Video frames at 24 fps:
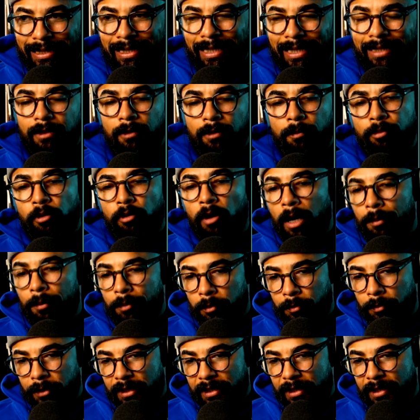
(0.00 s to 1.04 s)
That the
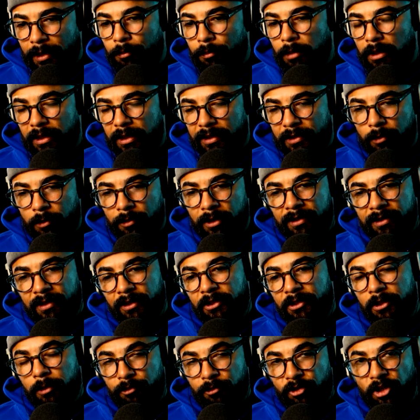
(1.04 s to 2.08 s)
problem with symbolism is it's
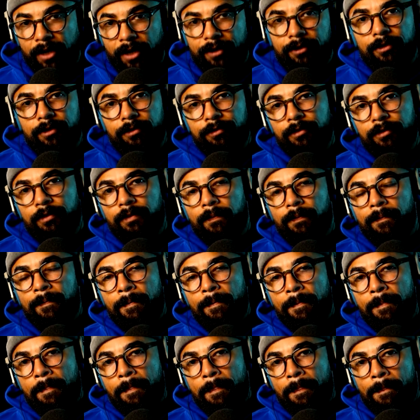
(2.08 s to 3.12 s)
subjective.
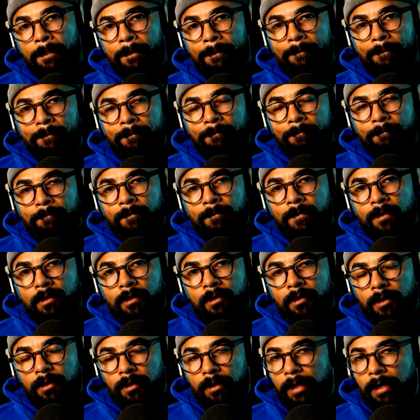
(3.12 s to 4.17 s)

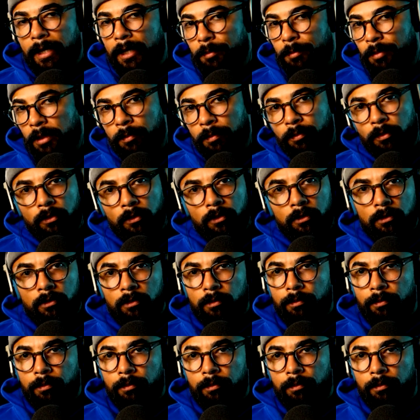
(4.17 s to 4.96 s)
See, a lot of people